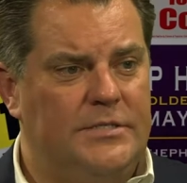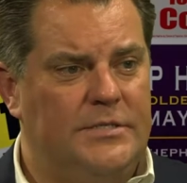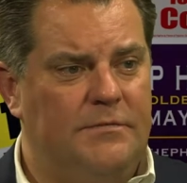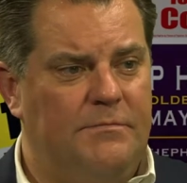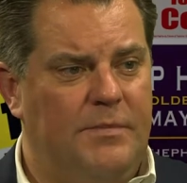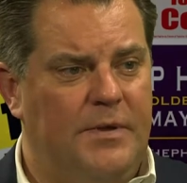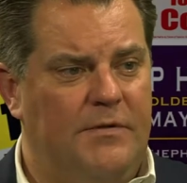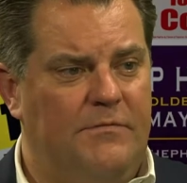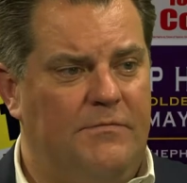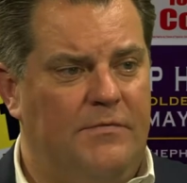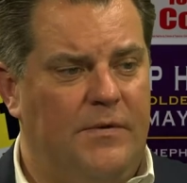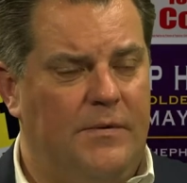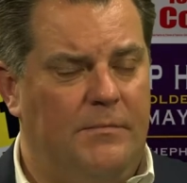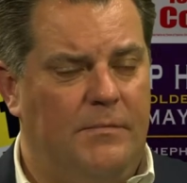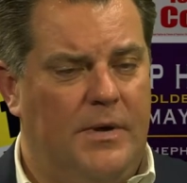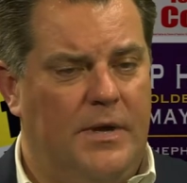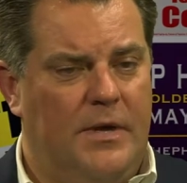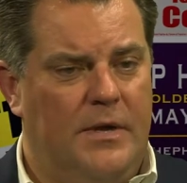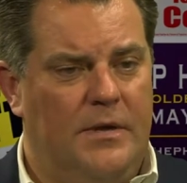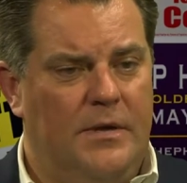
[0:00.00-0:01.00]
have been
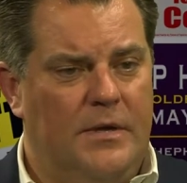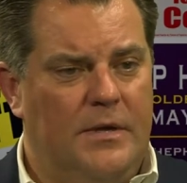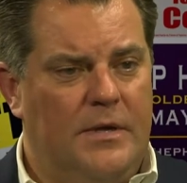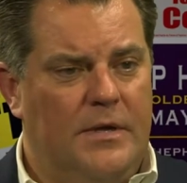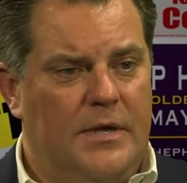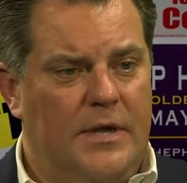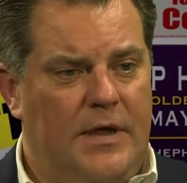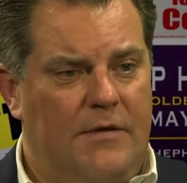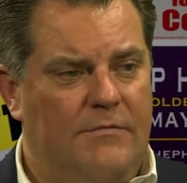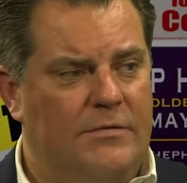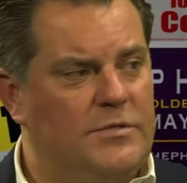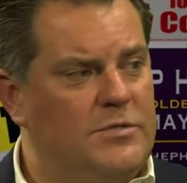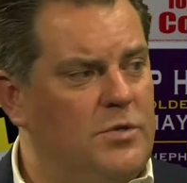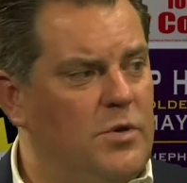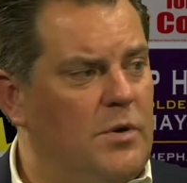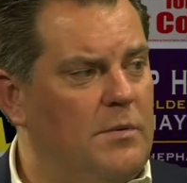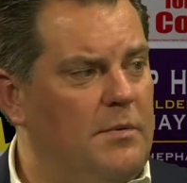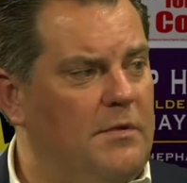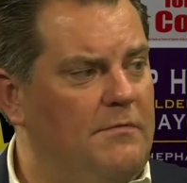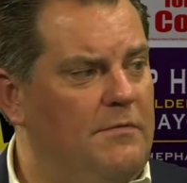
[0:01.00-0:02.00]
from uh, Evans
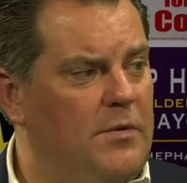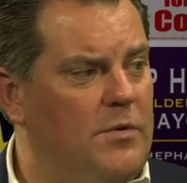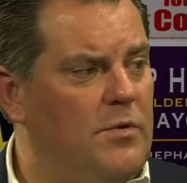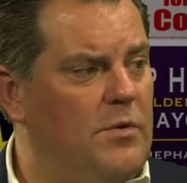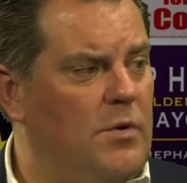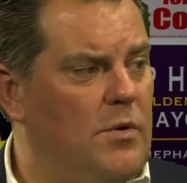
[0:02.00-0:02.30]
Norby Funeral